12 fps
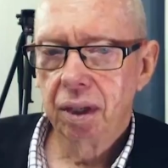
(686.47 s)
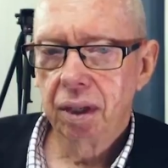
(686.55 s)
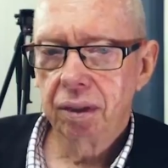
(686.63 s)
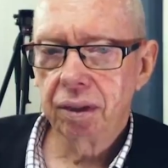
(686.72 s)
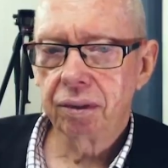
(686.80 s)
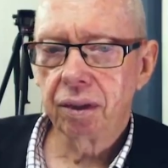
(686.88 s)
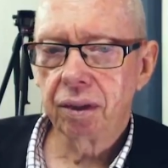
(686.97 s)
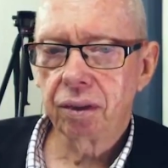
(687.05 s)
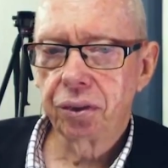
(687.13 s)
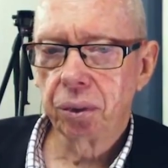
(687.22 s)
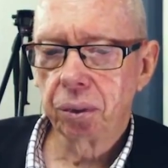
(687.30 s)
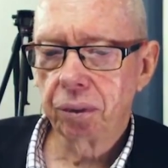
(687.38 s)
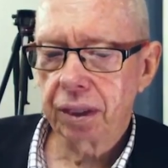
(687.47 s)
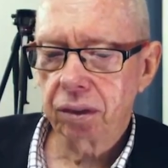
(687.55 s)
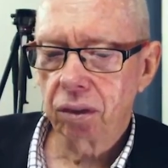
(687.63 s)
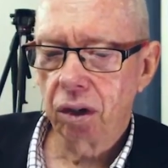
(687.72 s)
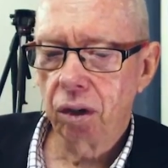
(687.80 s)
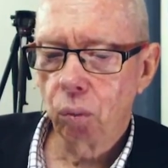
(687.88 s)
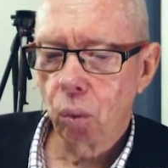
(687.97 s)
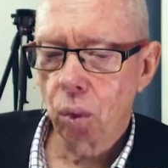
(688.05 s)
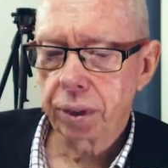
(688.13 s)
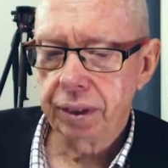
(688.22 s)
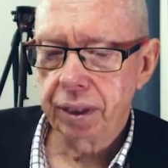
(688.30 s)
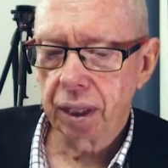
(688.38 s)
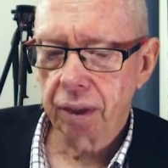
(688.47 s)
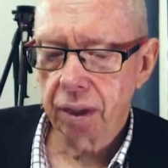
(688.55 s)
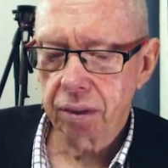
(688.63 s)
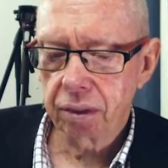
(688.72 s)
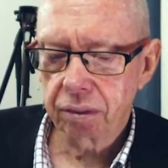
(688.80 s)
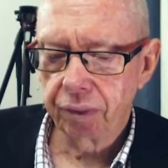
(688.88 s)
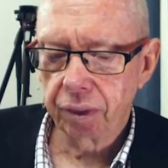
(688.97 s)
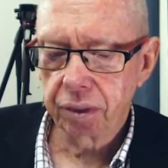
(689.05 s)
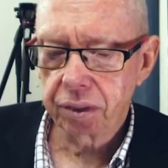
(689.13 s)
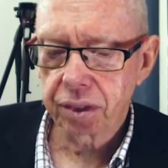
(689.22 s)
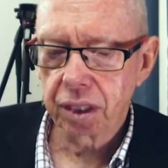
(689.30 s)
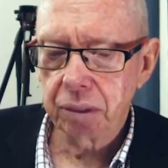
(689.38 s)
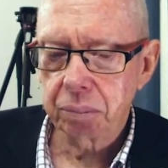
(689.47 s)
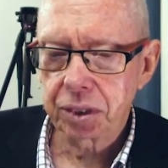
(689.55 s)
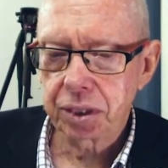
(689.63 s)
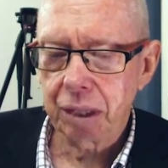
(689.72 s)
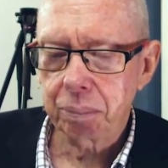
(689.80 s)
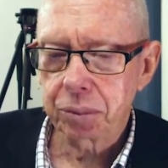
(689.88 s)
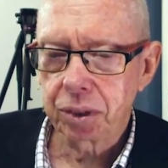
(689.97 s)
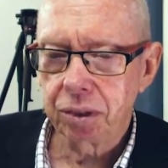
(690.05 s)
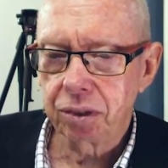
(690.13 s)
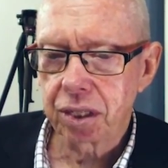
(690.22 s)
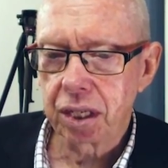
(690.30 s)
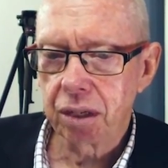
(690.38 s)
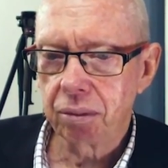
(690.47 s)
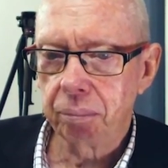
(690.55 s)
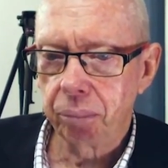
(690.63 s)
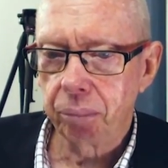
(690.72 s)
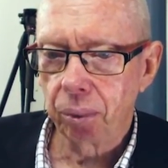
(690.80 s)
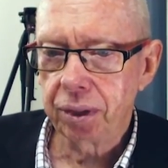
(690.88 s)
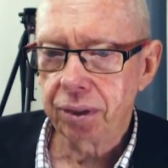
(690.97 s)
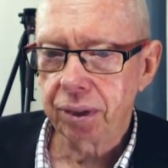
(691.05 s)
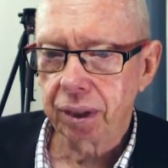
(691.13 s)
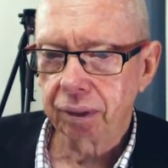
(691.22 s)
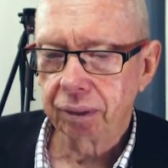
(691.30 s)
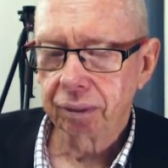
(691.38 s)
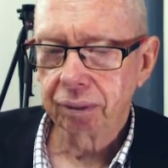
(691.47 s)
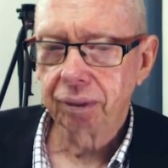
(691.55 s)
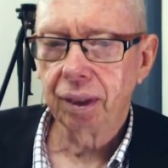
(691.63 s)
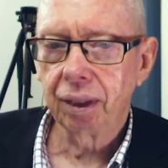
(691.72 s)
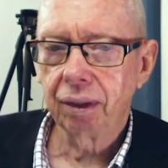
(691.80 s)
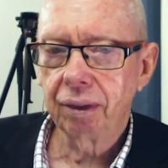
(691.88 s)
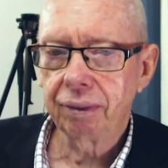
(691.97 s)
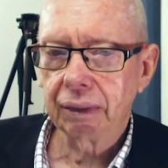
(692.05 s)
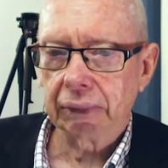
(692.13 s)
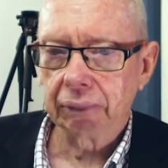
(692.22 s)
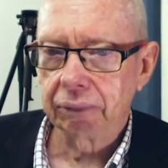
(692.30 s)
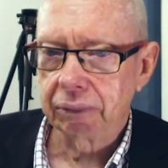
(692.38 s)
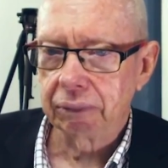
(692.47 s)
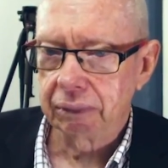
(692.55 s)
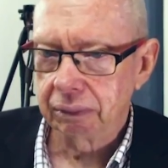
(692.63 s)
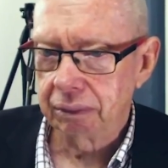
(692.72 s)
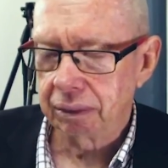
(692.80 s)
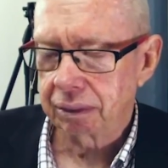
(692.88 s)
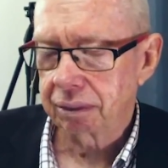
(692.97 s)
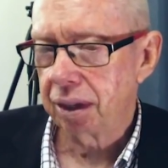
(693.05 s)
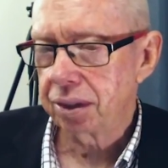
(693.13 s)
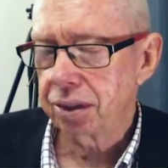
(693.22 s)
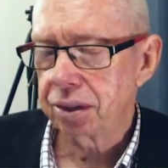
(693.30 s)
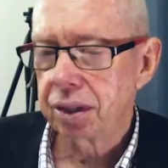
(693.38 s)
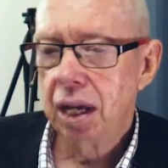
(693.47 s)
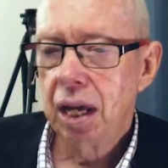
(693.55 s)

The thought of that guy walking down those very steep steps and just hear him breathing, you think, oh, goodness gracious.